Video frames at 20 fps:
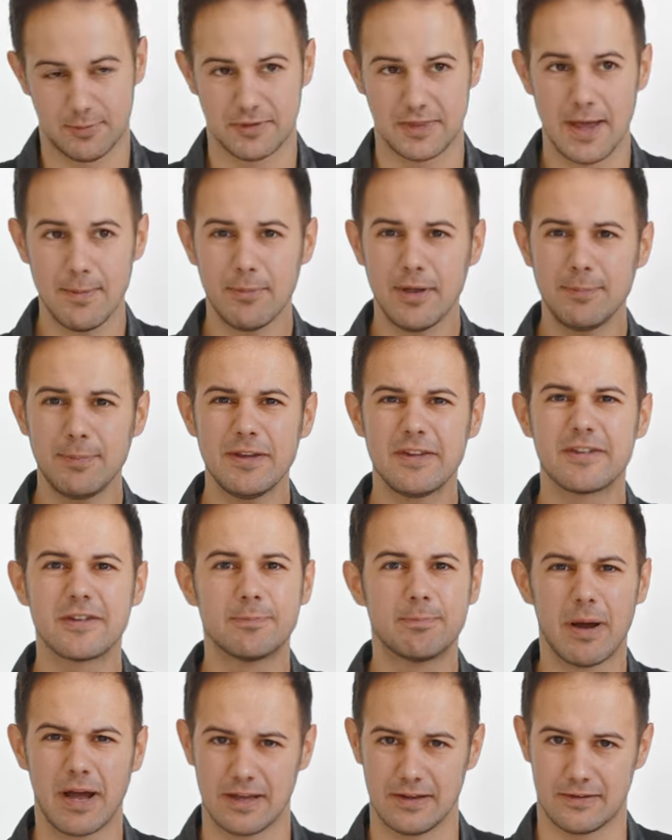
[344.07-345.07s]
but that might be
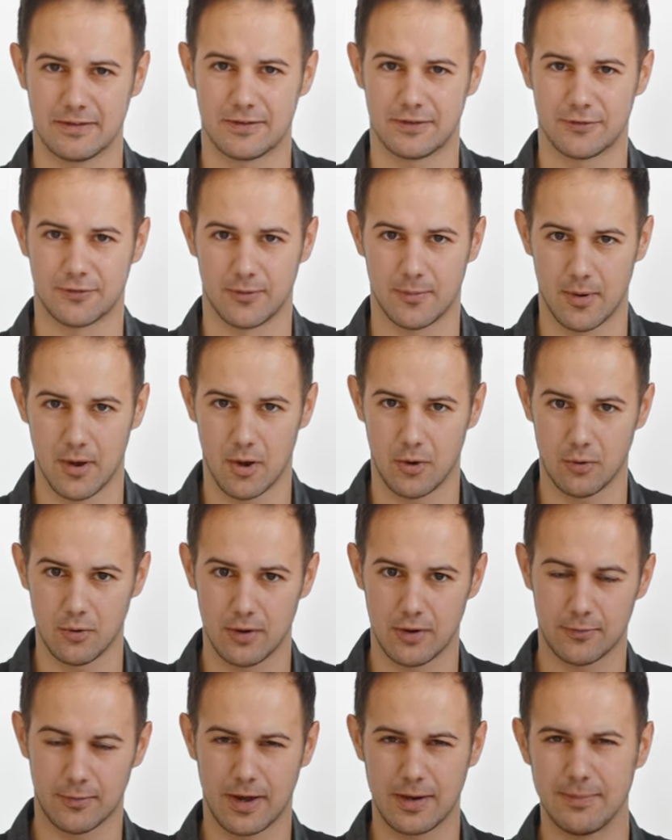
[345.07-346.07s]
spice from
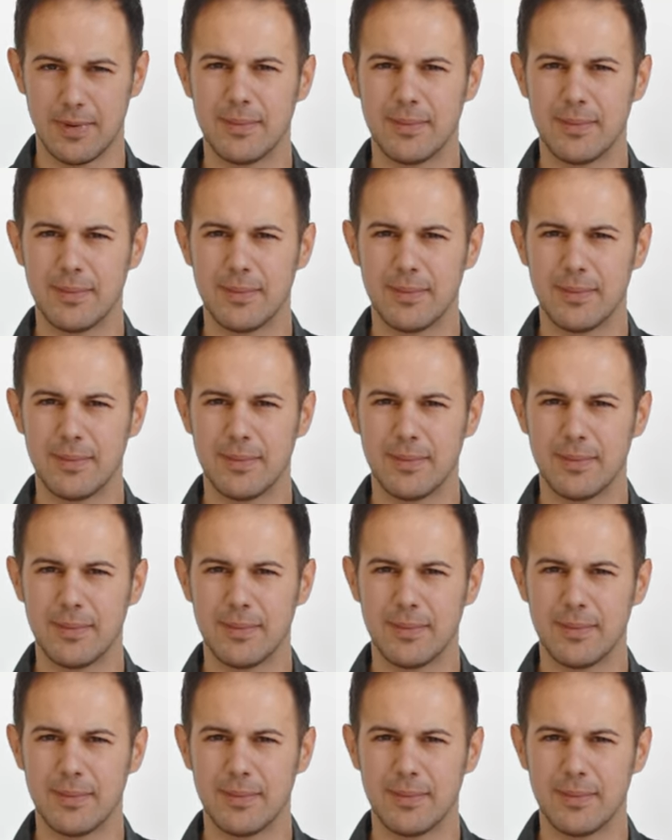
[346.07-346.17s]
oak, right?